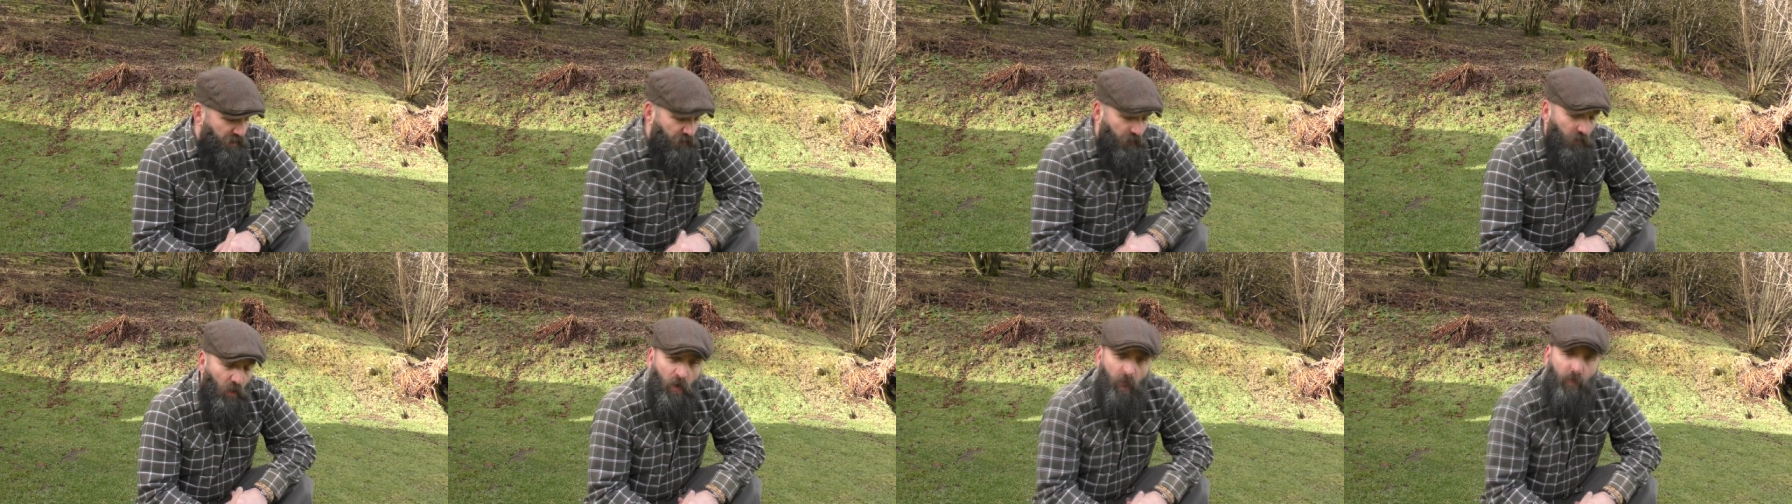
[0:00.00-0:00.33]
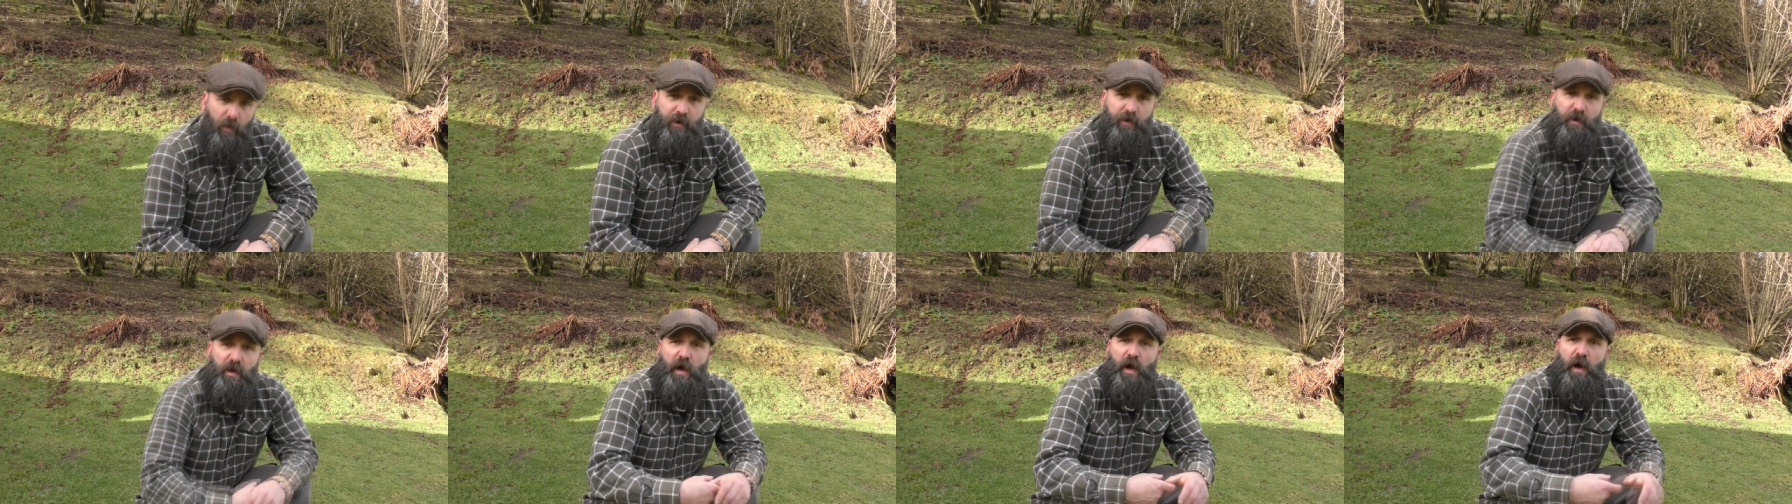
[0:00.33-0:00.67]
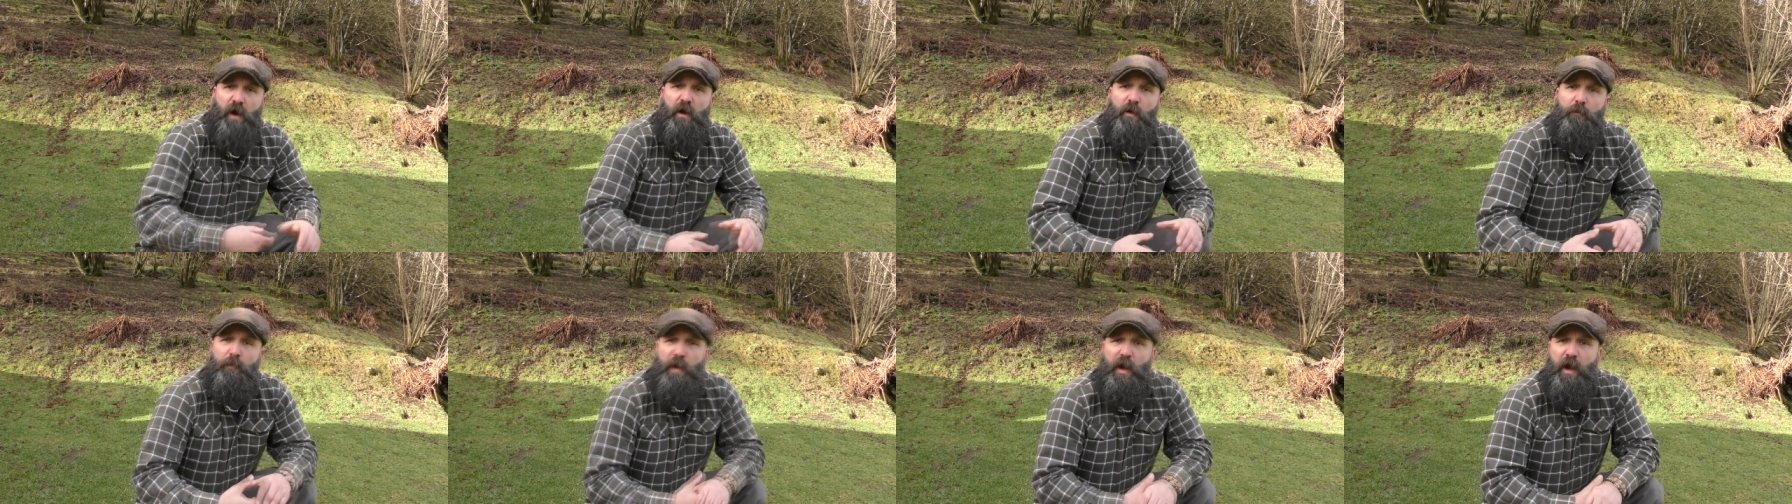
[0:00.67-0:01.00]
at the moment
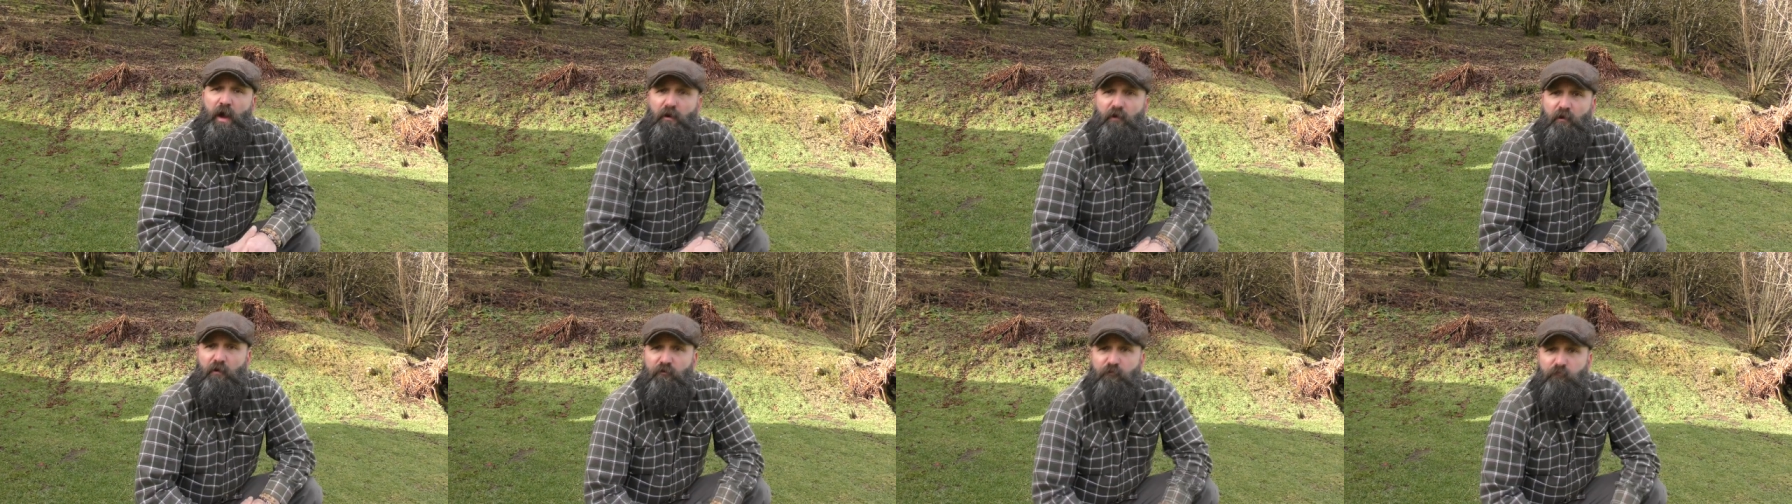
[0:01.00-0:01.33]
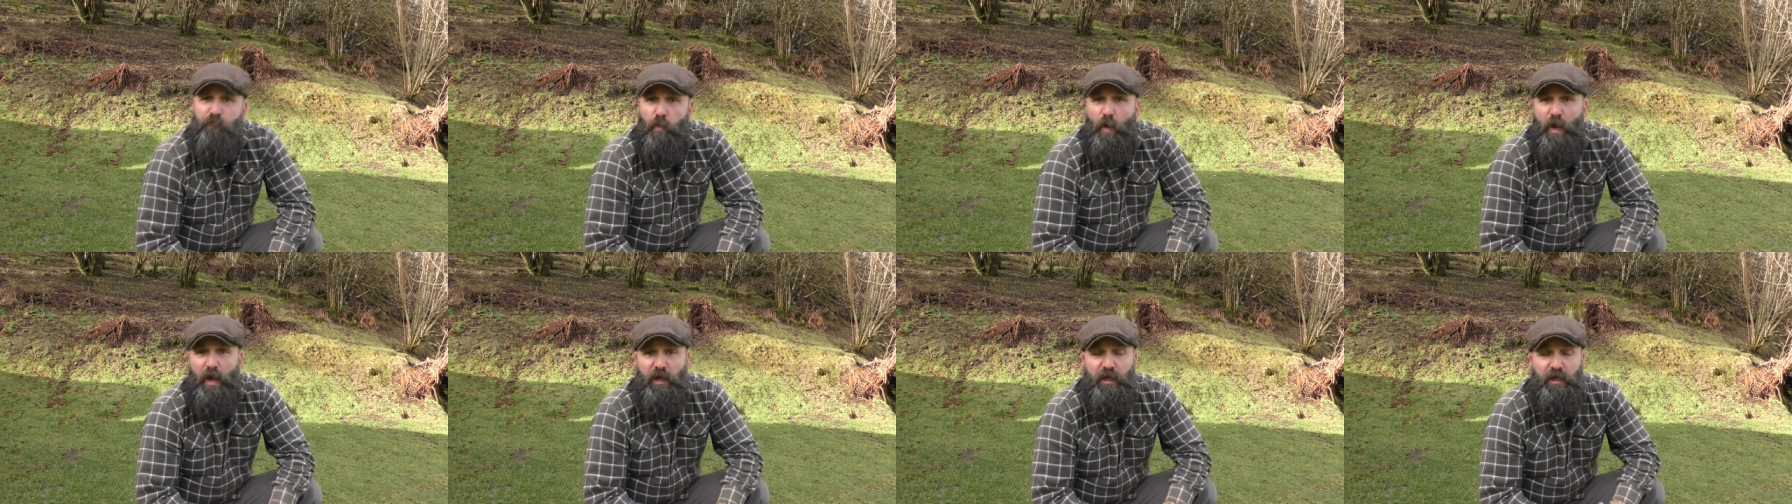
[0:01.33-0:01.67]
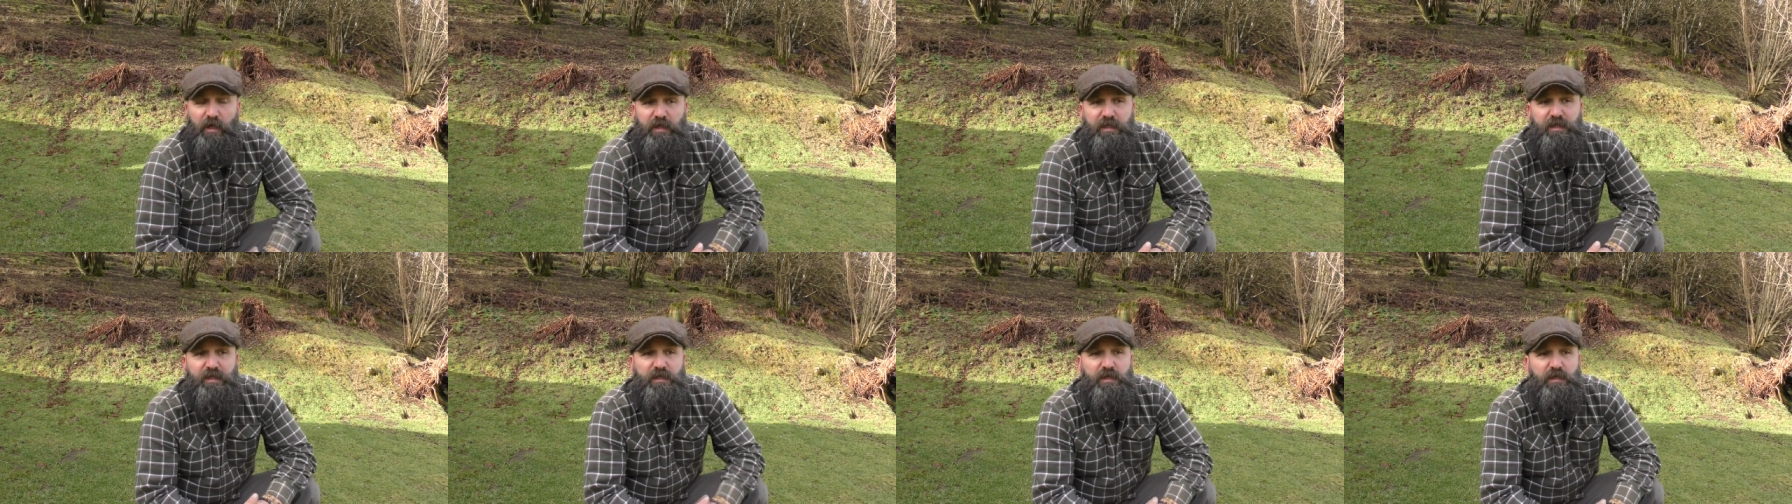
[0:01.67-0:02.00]
are a pair of
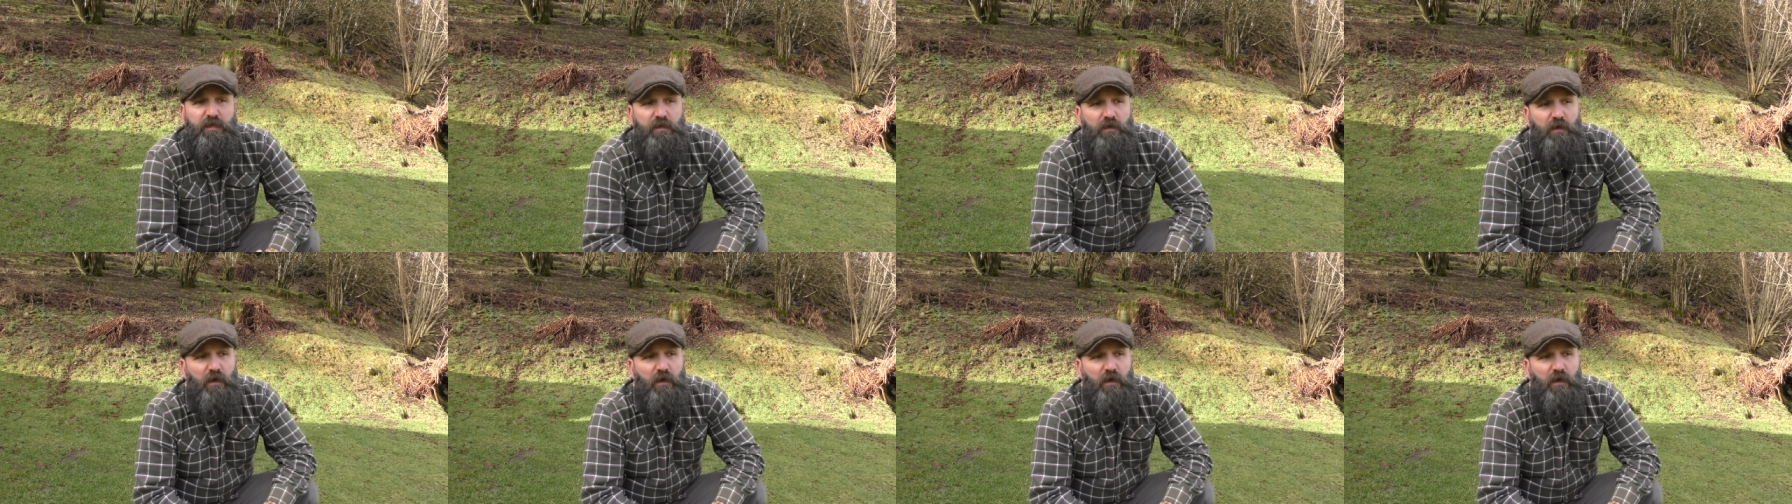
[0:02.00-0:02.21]
wellies.